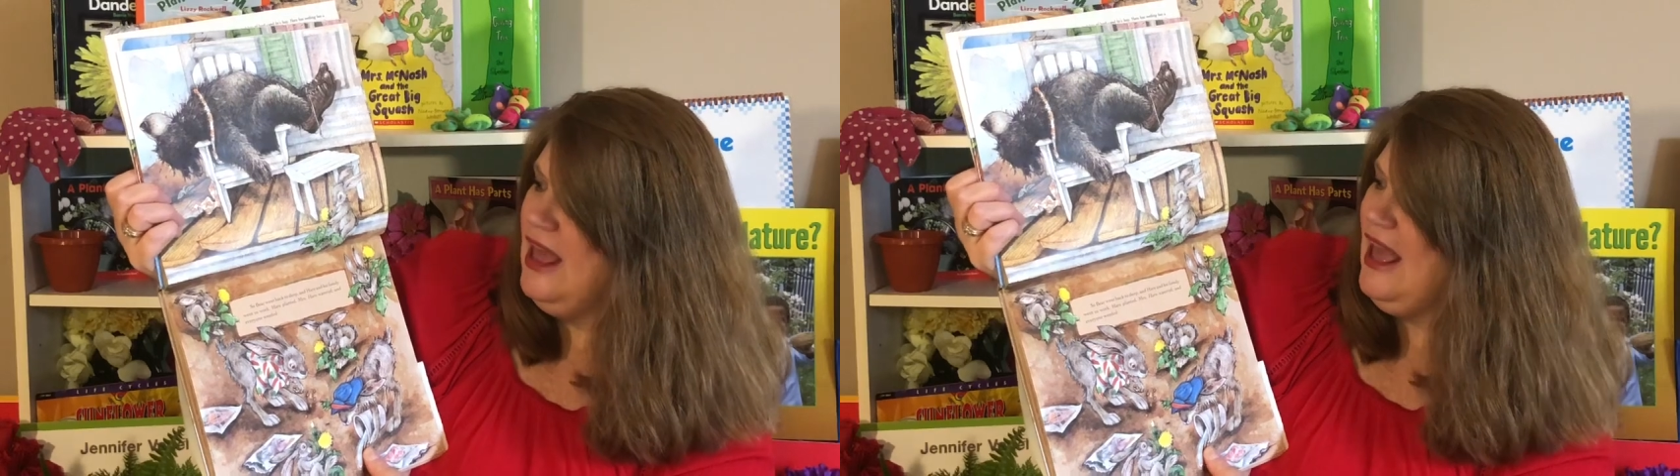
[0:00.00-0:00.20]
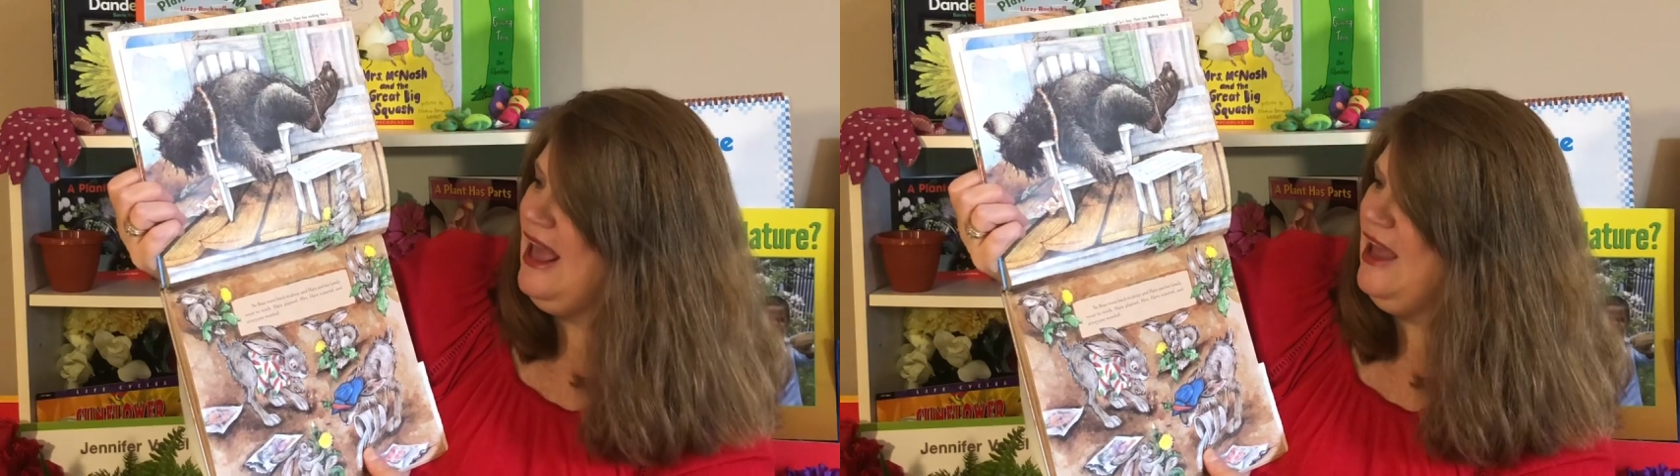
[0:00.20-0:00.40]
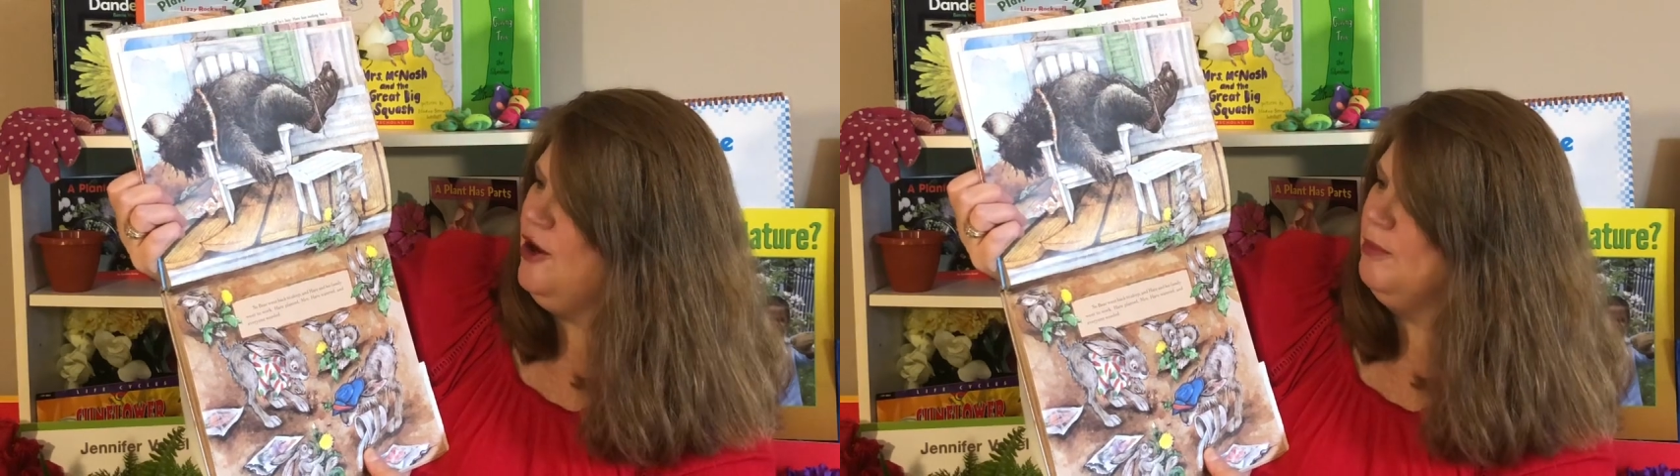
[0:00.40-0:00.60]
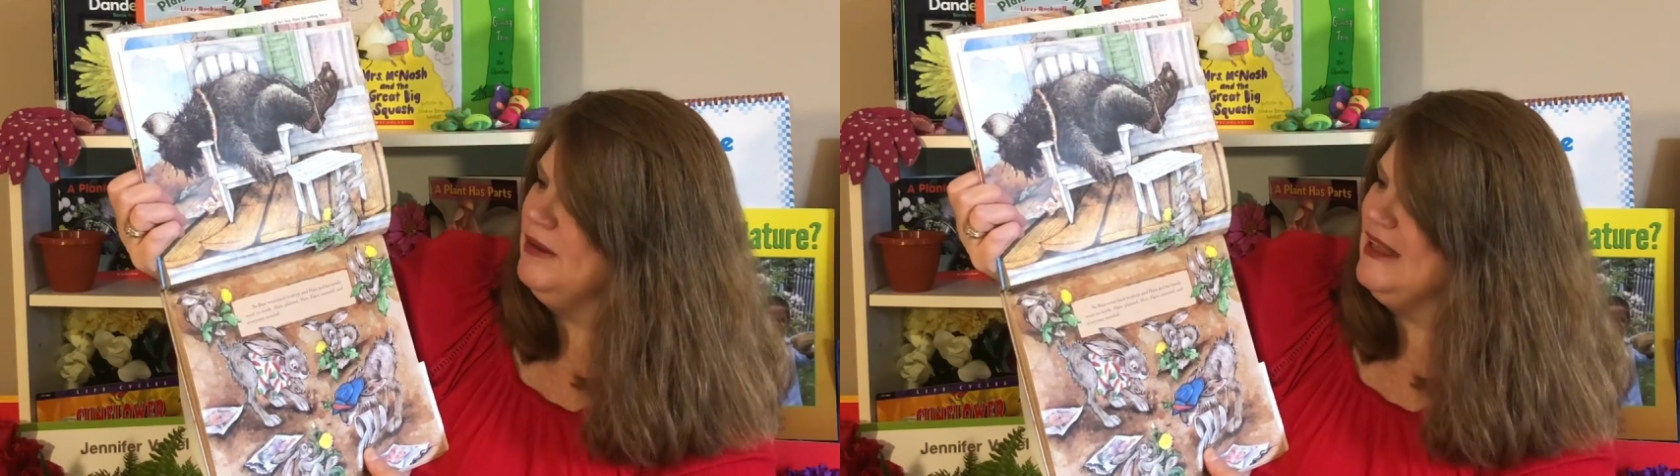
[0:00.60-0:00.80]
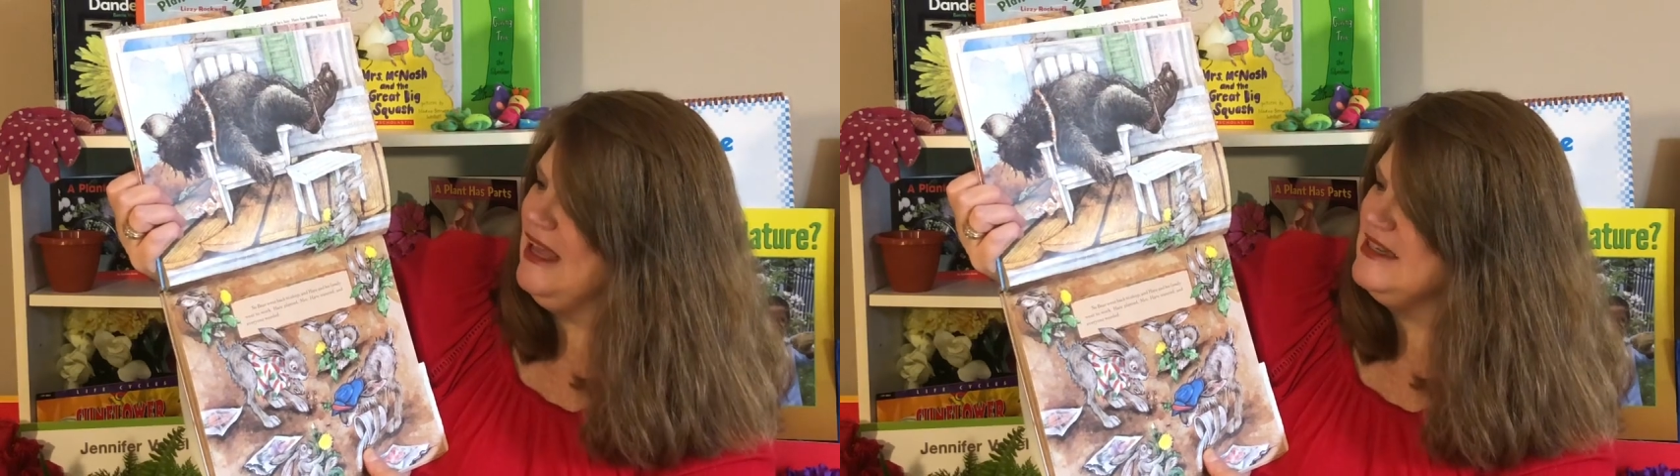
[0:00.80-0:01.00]
Hare
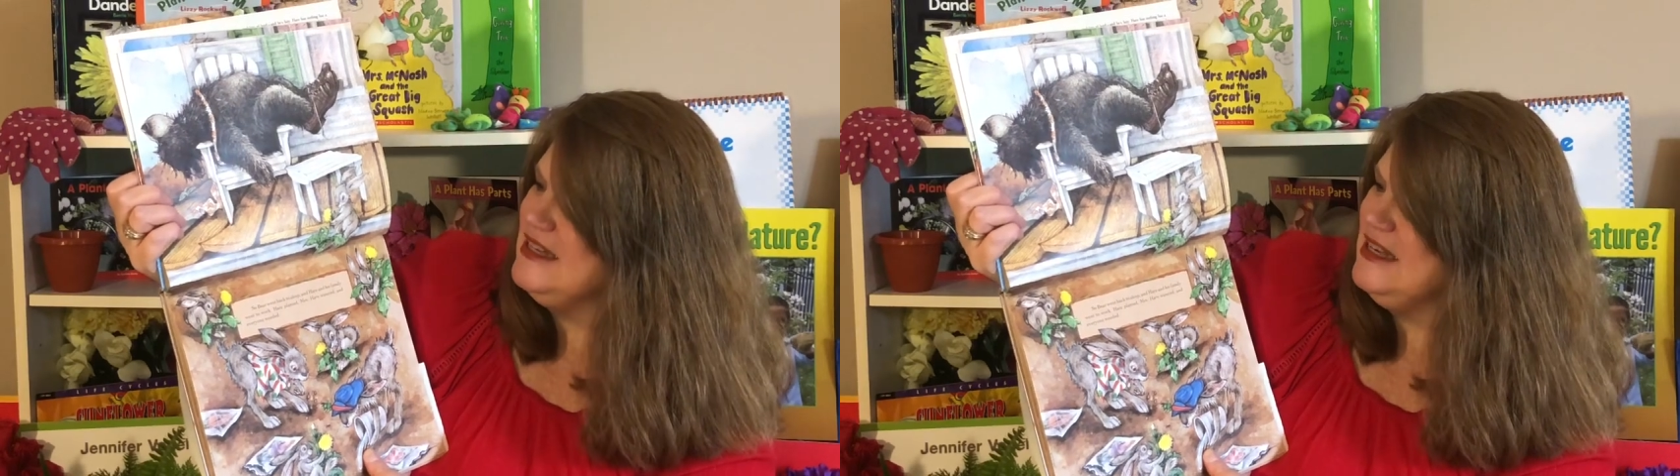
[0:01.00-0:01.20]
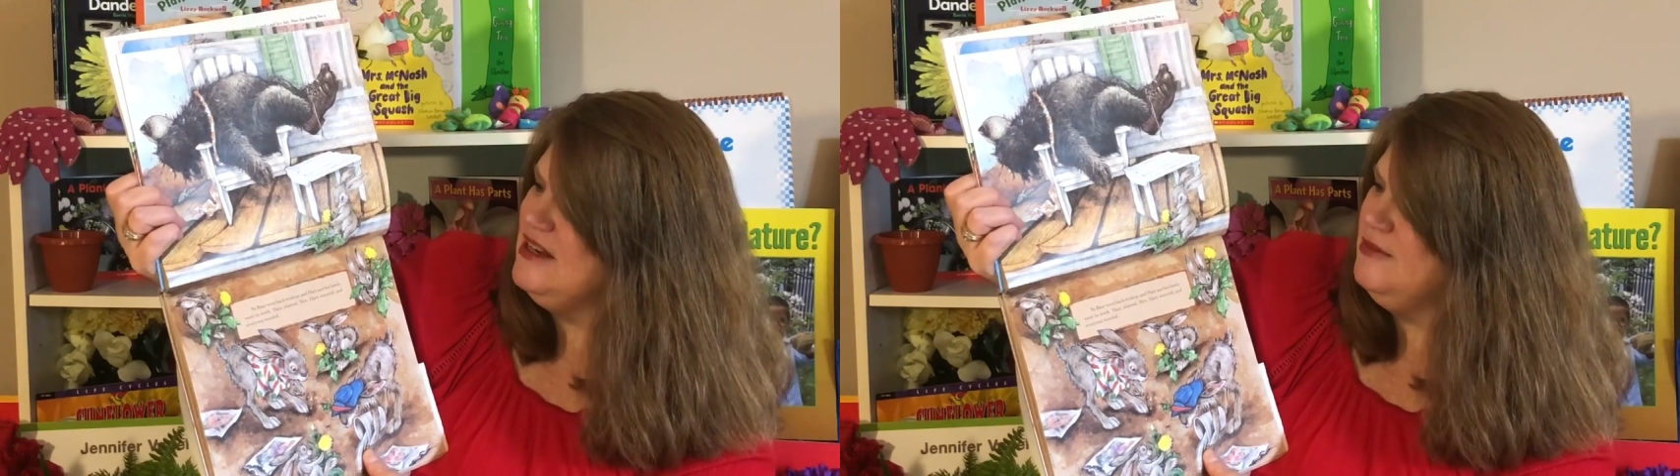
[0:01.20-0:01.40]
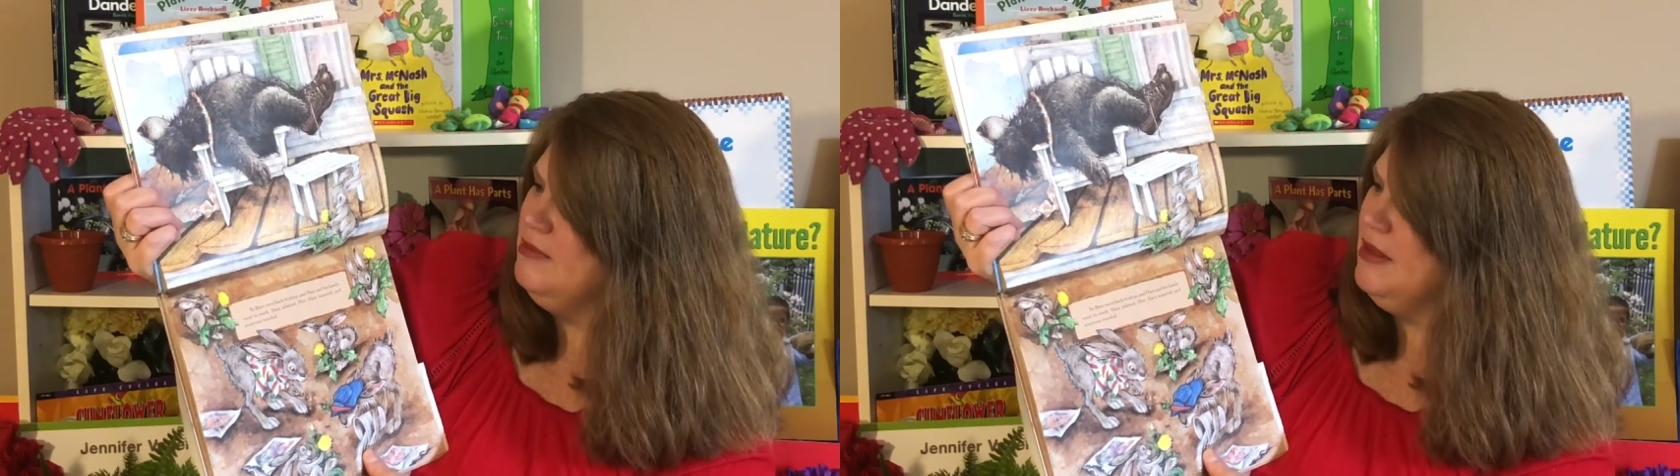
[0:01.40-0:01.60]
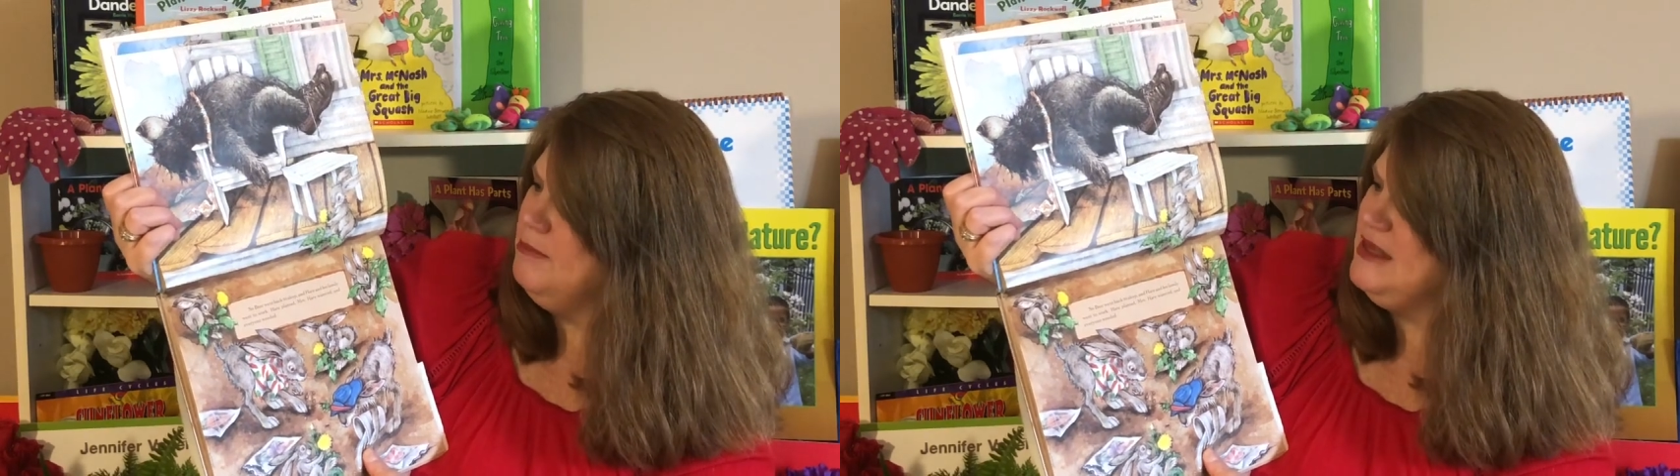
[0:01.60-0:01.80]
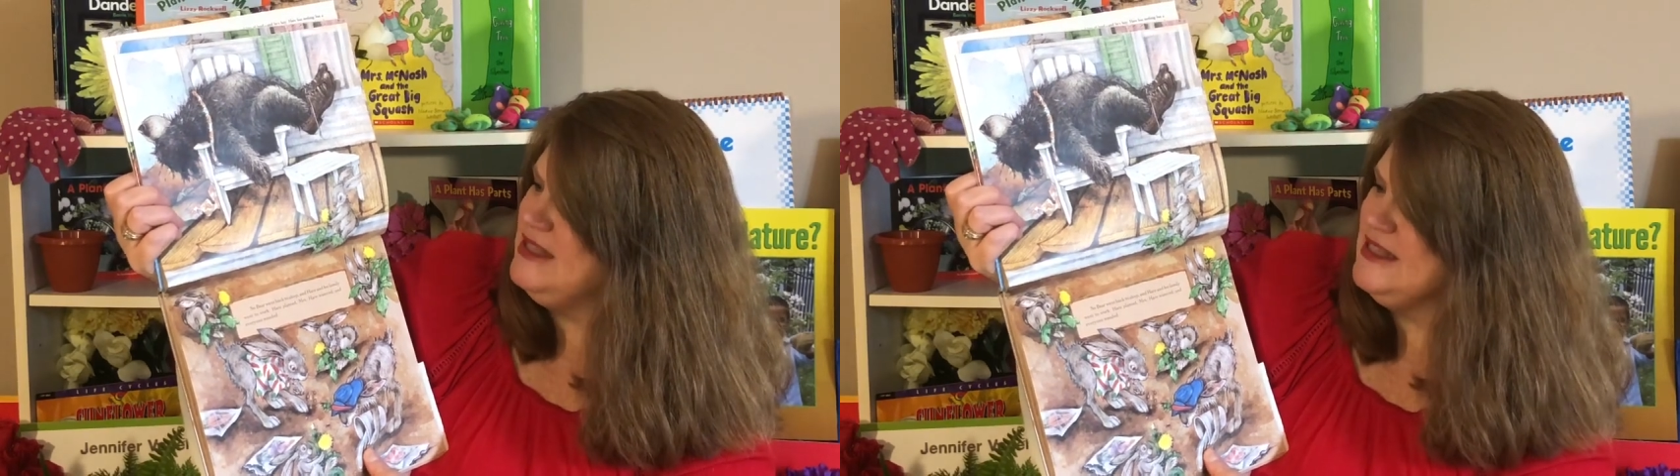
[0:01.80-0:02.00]
planted,
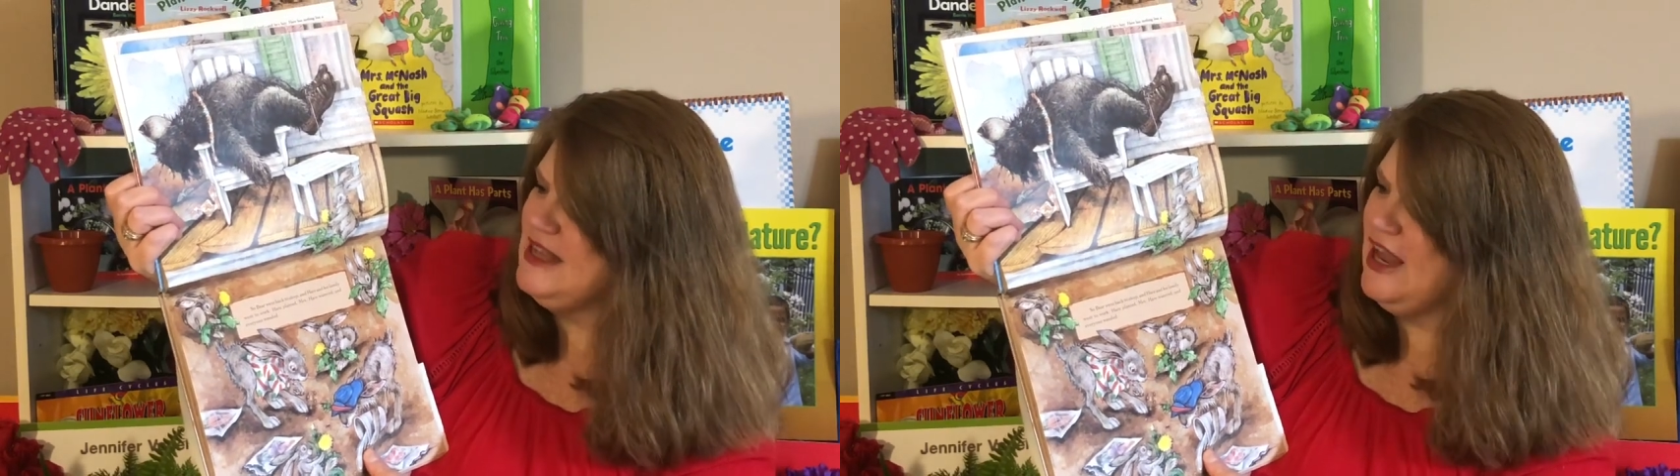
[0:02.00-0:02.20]
Mrs.